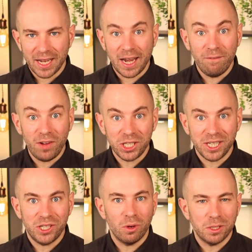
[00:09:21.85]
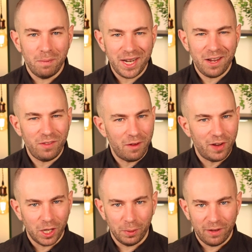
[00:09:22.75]
and invest into as many of the
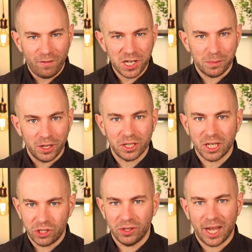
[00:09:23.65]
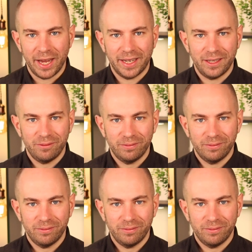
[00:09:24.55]
available investments as you like.